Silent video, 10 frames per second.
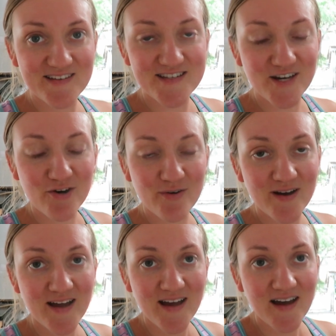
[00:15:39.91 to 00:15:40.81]

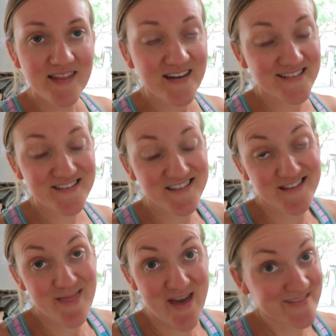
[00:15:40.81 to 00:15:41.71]
So that's
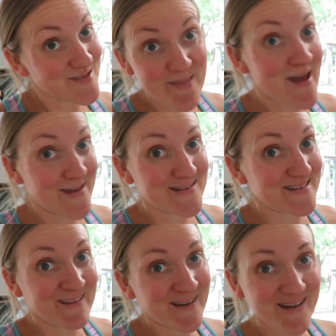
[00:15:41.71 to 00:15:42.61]
that's that,
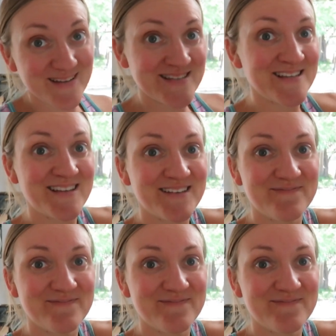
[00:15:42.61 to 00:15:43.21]
I guess.